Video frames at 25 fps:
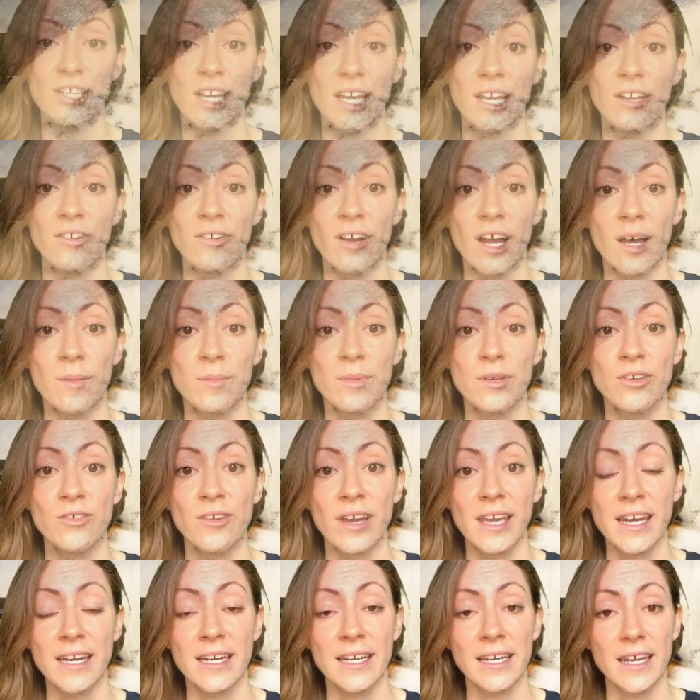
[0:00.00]
and Jane Grubb
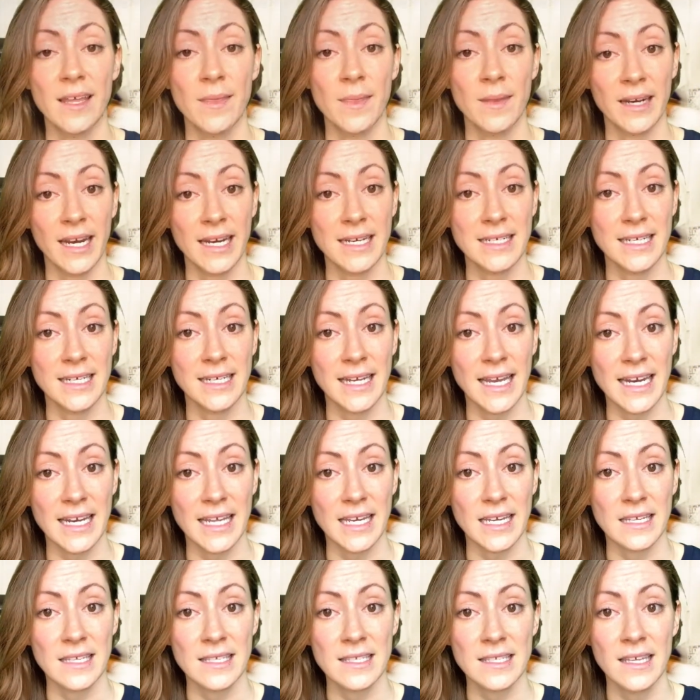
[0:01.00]
created it in the
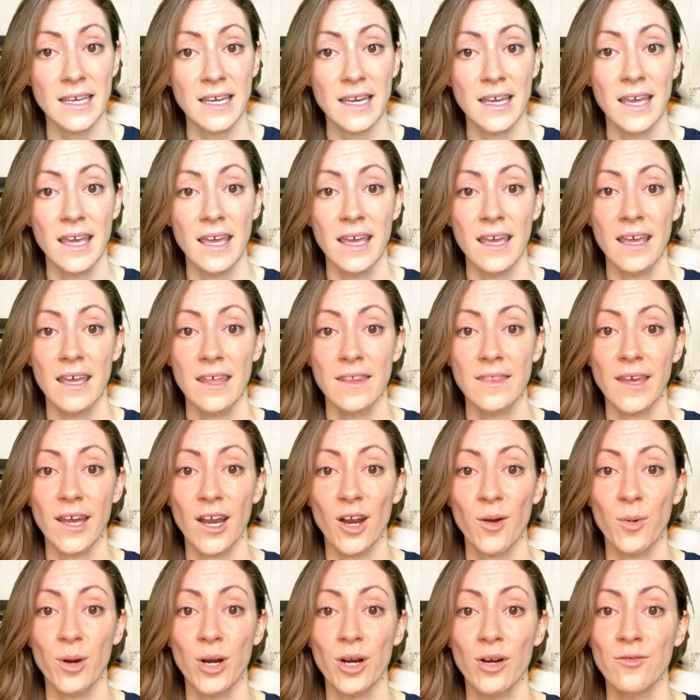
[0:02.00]
1980s,
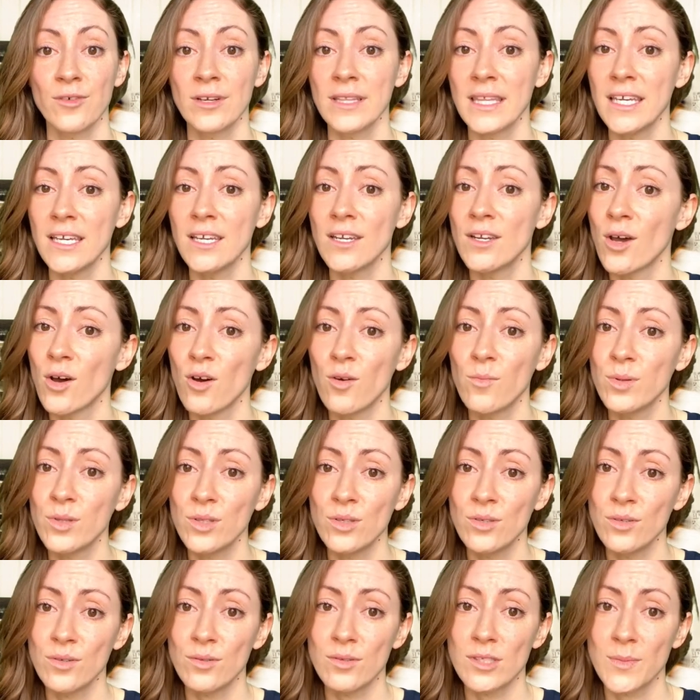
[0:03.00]
there were really no
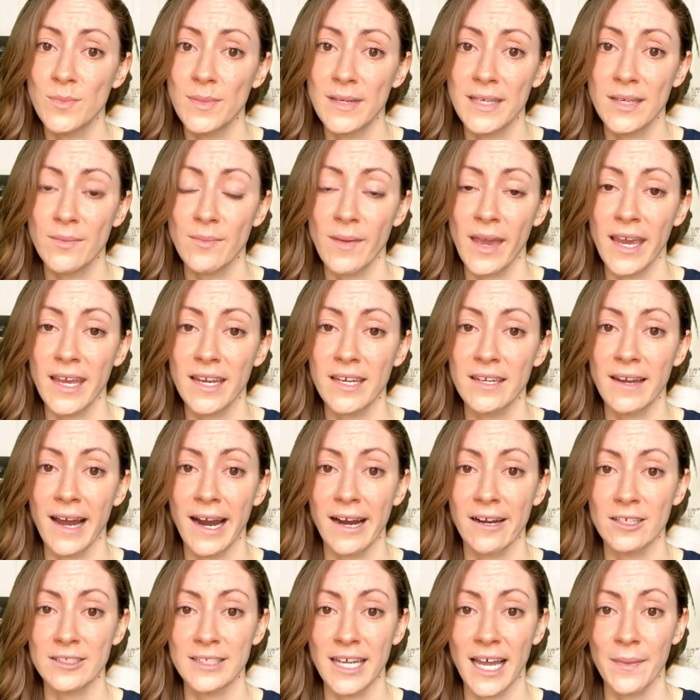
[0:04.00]
blues being made in
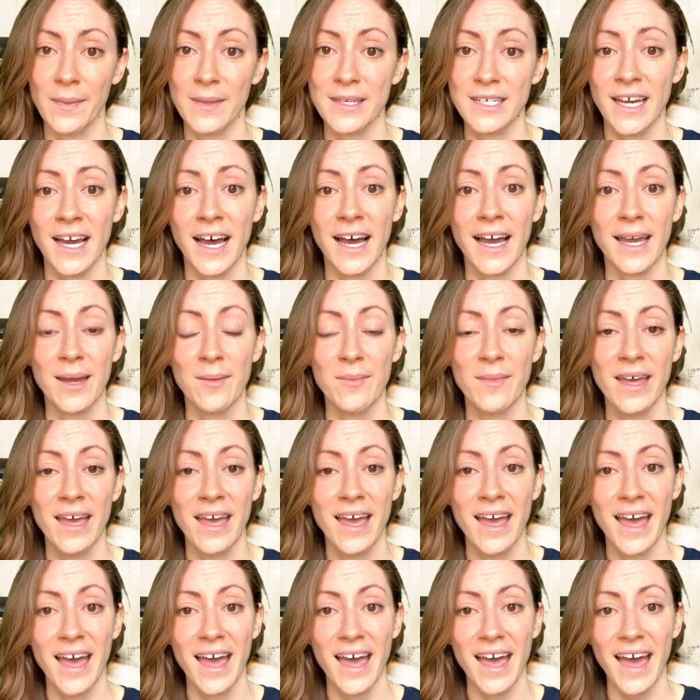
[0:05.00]
Ireland at the time,
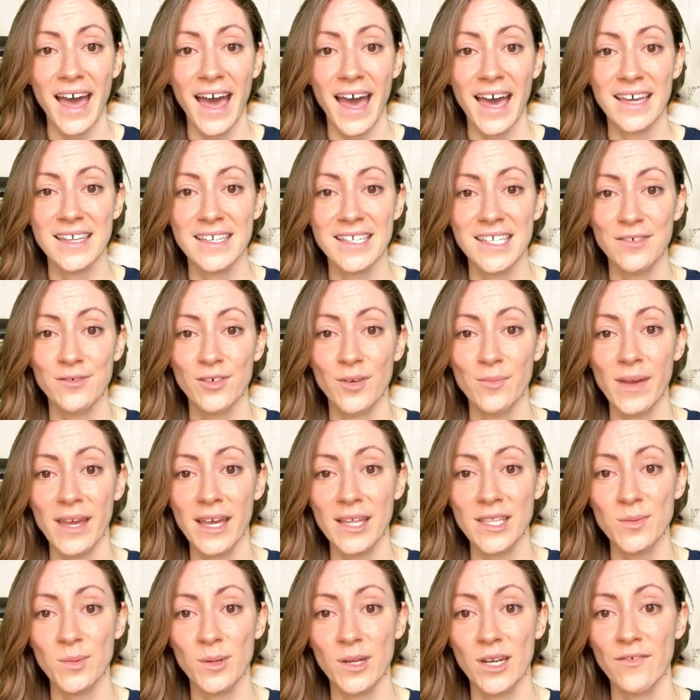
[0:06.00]
and it
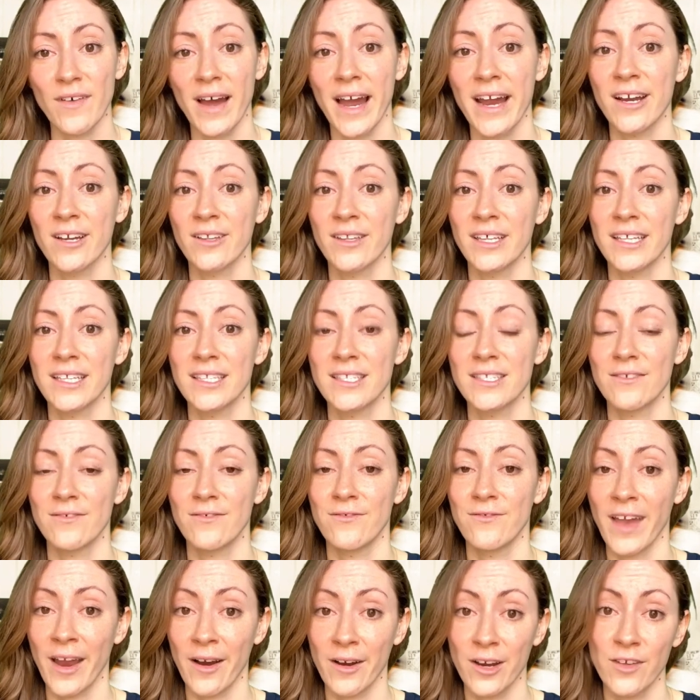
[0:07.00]
remains one of Ireland's
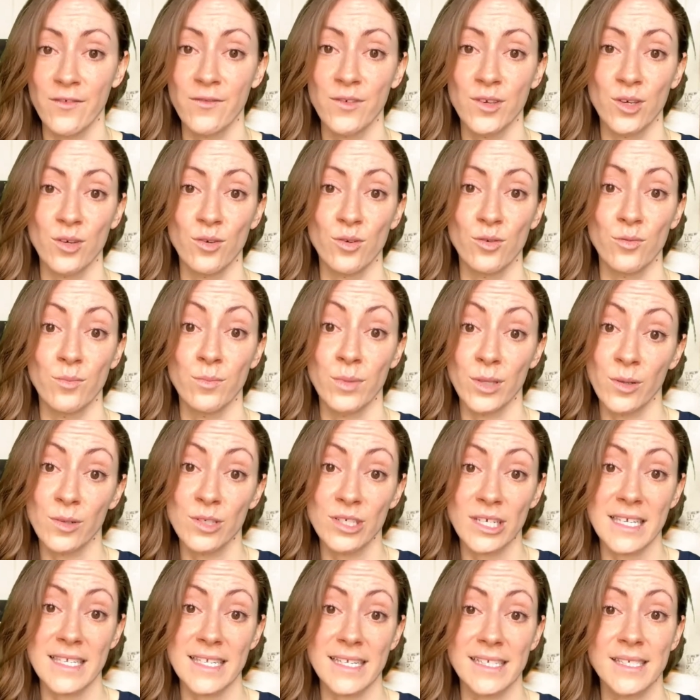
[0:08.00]
very few blue
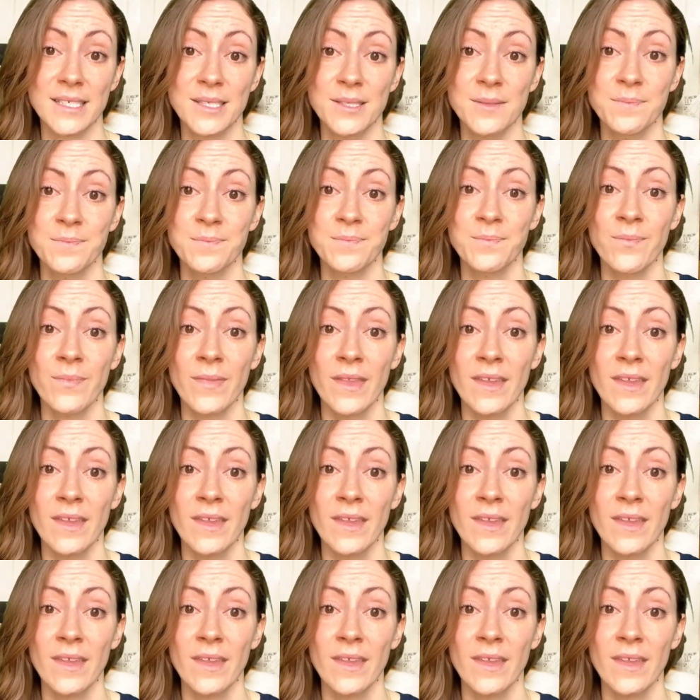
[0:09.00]
cheeses.